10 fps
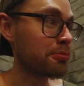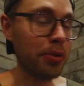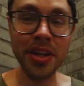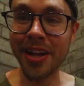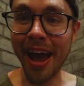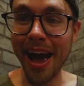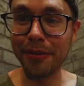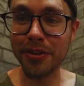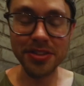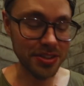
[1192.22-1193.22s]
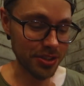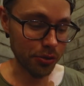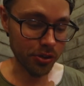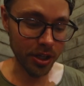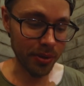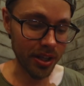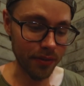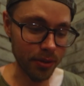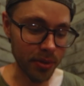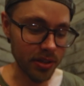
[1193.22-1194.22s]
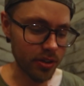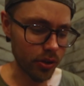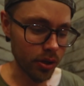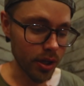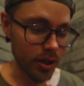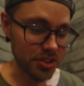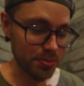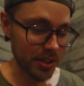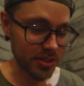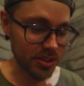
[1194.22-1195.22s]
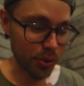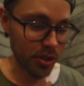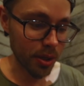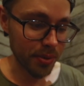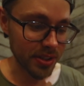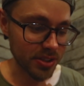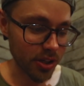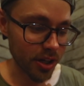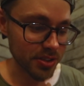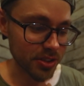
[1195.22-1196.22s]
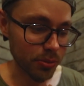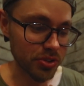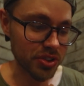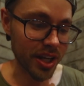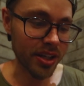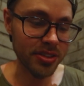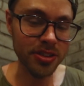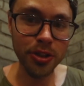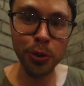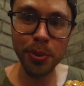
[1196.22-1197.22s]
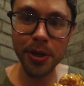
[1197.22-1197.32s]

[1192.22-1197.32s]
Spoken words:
split it in half because it's so creamy I didn't even mean to. I'm just about to soak it up in the sauce and I'm just kind of like scoop